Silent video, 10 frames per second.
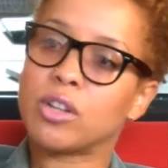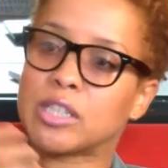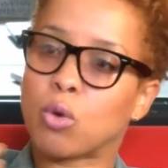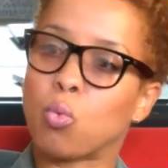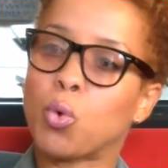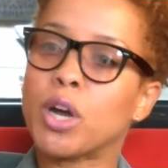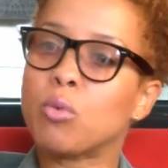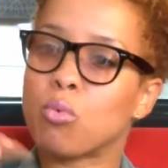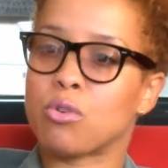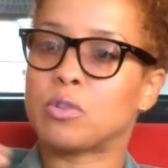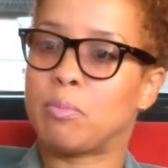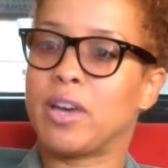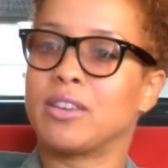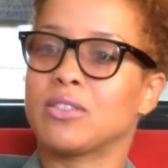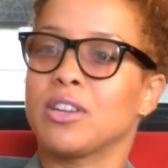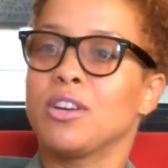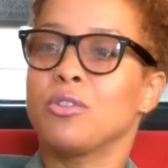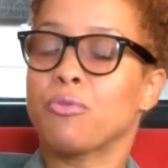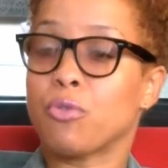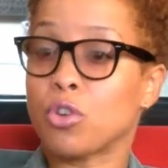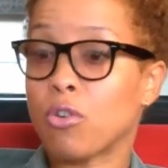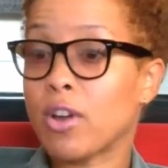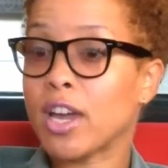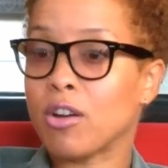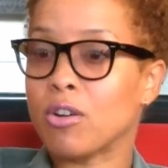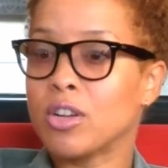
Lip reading: It's like, what works best for your hair